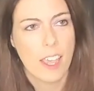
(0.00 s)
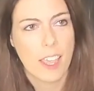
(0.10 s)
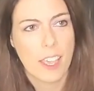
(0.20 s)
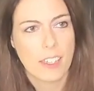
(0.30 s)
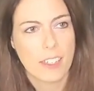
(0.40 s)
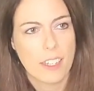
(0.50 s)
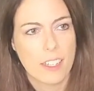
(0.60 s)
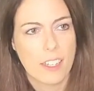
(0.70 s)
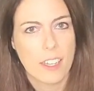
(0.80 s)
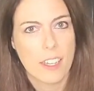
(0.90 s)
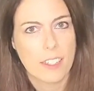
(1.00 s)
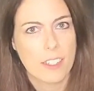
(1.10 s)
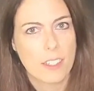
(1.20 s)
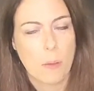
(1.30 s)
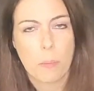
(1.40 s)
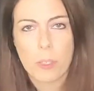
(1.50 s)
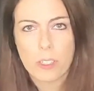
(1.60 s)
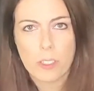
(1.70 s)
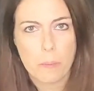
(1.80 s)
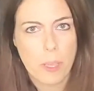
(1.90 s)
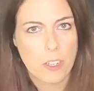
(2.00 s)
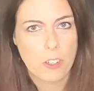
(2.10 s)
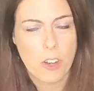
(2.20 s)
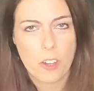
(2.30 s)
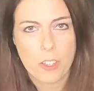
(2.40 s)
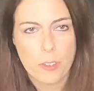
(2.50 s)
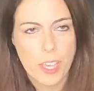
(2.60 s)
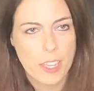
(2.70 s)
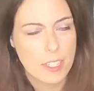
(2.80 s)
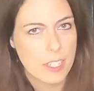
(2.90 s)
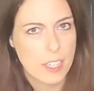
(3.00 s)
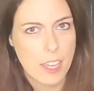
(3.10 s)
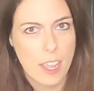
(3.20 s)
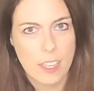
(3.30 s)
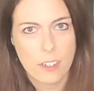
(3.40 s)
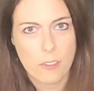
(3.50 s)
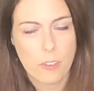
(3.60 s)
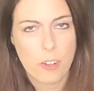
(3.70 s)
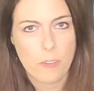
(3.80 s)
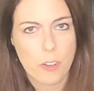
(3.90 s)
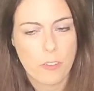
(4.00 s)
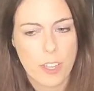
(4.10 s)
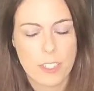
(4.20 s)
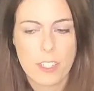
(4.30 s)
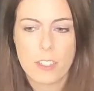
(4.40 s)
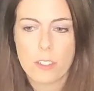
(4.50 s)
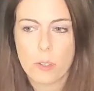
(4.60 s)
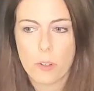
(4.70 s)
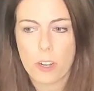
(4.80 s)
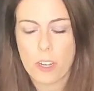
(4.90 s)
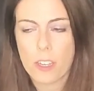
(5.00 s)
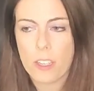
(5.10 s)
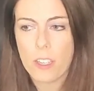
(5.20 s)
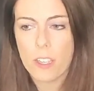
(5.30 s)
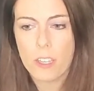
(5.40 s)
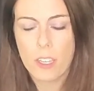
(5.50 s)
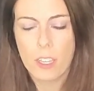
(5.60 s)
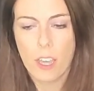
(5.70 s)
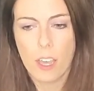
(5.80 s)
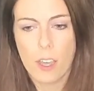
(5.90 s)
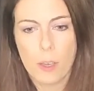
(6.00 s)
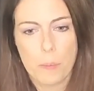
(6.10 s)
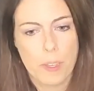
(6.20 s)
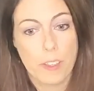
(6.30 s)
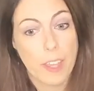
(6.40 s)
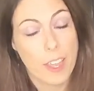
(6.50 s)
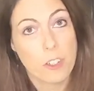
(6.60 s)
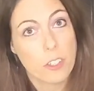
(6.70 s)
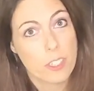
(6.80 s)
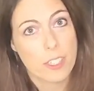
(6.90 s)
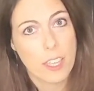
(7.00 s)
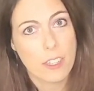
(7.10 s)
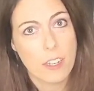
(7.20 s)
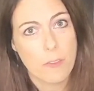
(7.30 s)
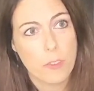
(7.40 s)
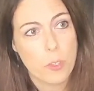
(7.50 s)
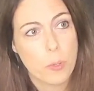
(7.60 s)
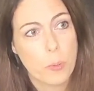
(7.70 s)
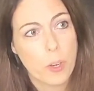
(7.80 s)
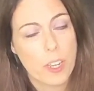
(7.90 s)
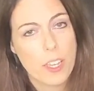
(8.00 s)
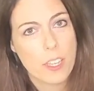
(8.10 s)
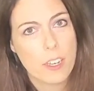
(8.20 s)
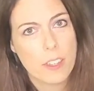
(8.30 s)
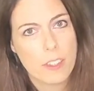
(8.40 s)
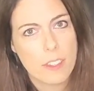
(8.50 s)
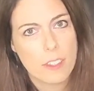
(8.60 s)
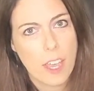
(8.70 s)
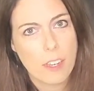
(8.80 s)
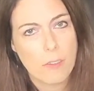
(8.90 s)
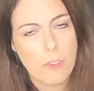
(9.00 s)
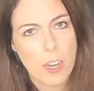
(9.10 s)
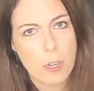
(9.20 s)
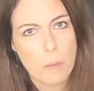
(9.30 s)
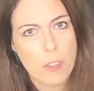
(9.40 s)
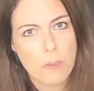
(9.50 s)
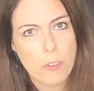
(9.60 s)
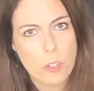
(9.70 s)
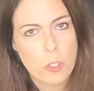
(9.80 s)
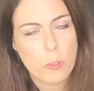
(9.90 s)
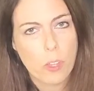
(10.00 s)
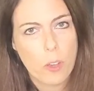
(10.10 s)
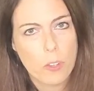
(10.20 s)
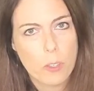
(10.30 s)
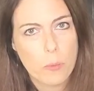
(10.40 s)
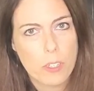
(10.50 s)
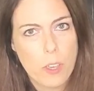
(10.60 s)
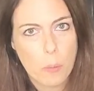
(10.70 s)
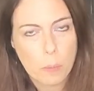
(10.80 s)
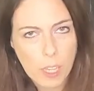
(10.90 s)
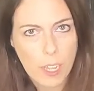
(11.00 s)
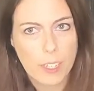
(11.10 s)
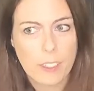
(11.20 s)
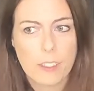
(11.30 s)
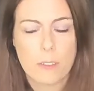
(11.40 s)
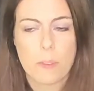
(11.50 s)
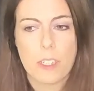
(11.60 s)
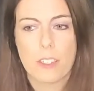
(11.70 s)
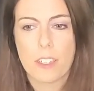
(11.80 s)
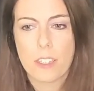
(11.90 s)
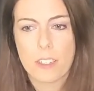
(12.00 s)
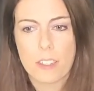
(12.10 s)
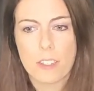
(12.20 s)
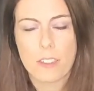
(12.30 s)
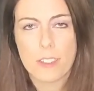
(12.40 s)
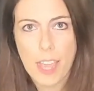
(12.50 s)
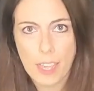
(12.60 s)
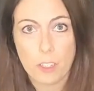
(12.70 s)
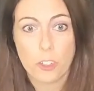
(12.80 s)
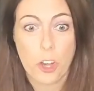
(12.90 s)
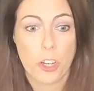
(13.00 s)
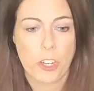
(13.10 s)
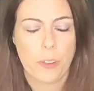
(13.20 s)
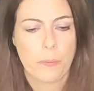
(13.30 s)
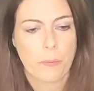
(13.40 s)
And it's completely pitch dark. You can't see the hand in front of your face. It's so dark. Um, and they actually say that if you were in that environment for too long, you would go blind because it is that dark